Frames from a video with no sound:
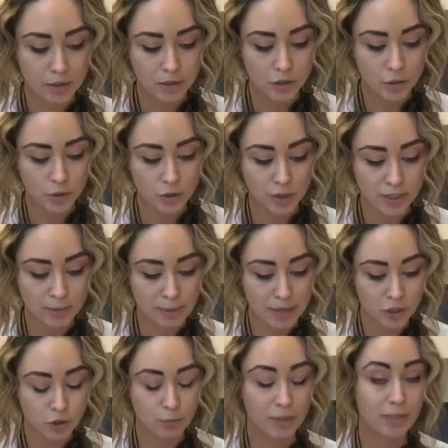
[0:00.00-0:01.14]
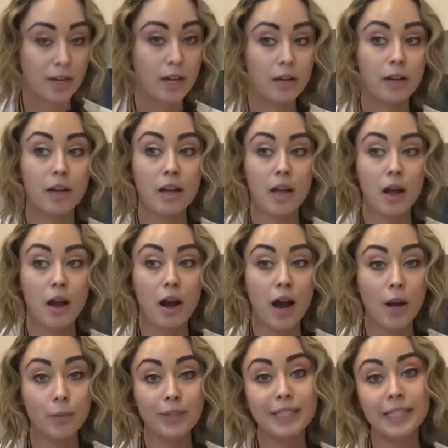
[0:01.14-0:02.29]
so stress management. I
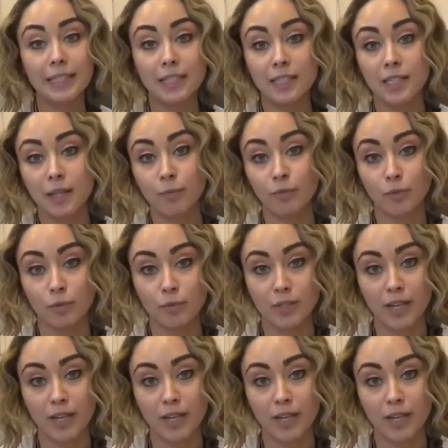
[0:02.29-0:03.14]
would eat the same foods.